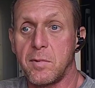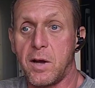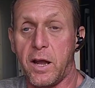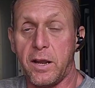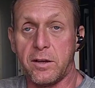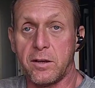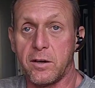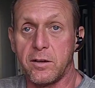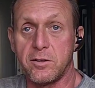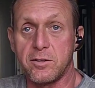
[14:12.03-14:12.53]

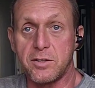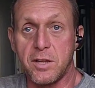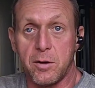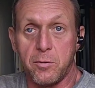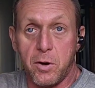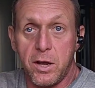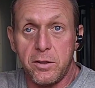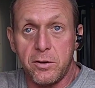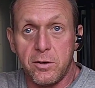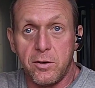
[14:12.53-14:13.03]
I can
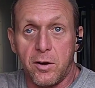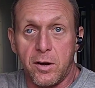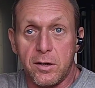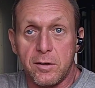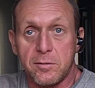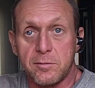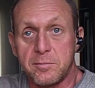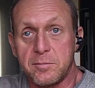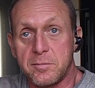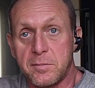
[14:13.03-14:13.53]
understand why they're
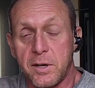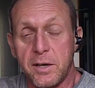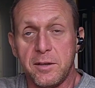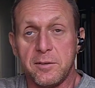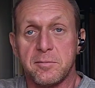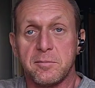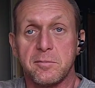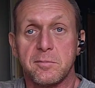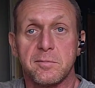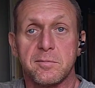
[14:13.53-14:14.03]
not, right?